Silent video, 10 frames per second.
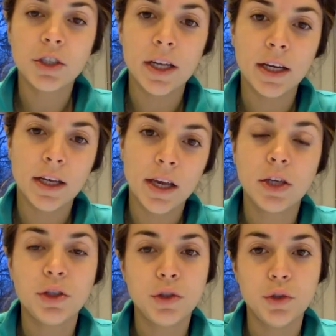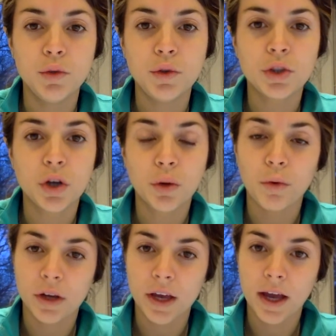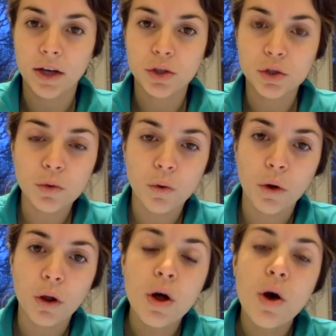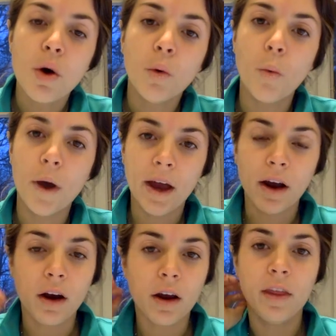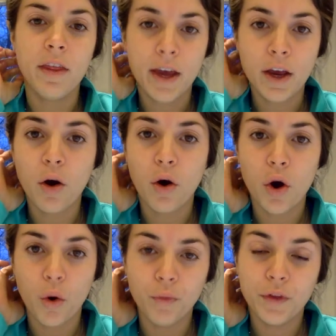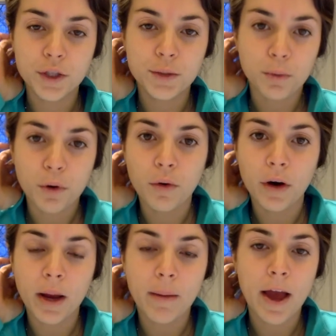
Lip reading: in case you start working at a school where they own this program,